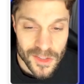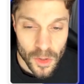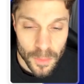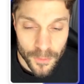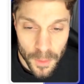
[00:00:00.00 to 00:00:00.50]

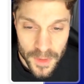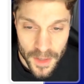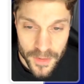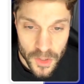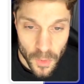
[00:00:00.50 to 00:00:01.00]
So before we
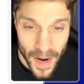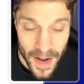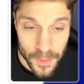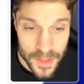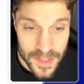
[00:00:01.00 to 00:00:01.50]
dive into
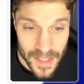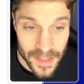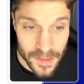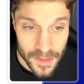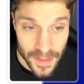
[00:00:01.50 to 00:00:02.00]
how to
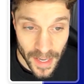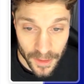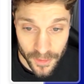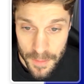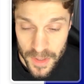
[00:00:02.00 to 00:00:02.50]
send an
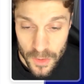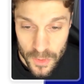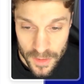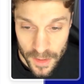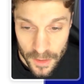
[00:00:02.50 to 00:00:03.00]
ActiveCampaign
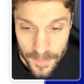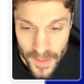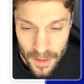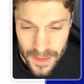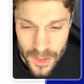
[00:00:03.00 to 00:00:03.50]
newsletter,
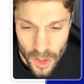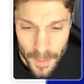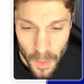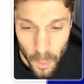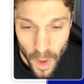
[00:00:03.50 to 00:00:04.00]
let's talk
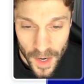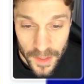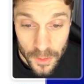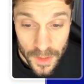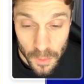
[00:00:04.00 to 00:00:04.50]
about why
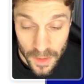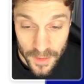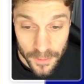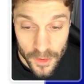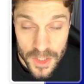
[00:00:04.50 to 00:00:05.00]
you need one
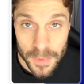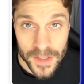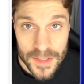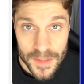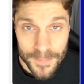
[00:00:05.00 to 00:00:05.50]
in the first
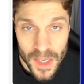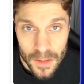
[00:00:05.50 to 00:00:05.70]
place.